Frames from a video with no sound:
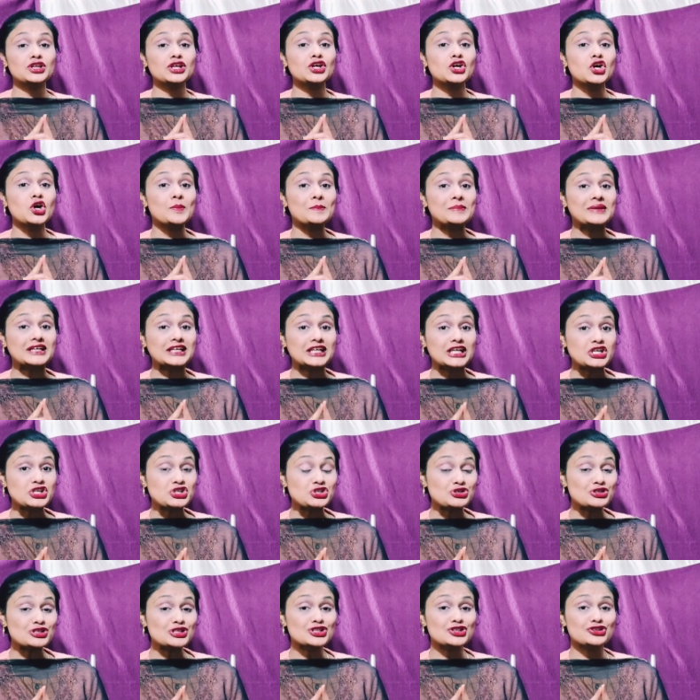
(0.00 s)
the
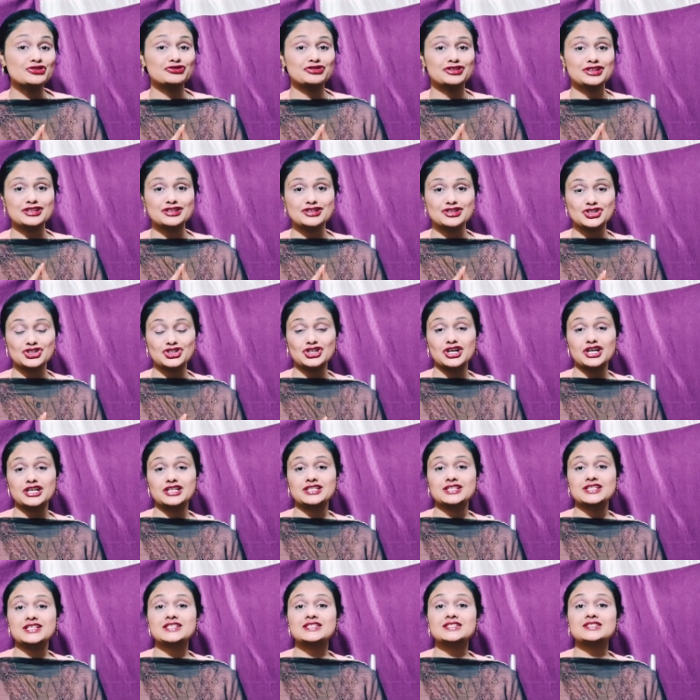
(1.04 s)
complications of this
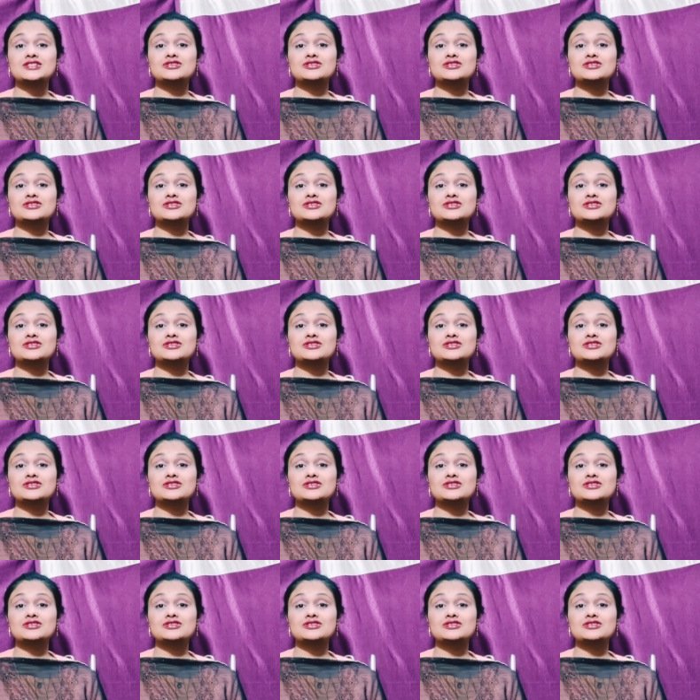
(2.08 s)
jaundice.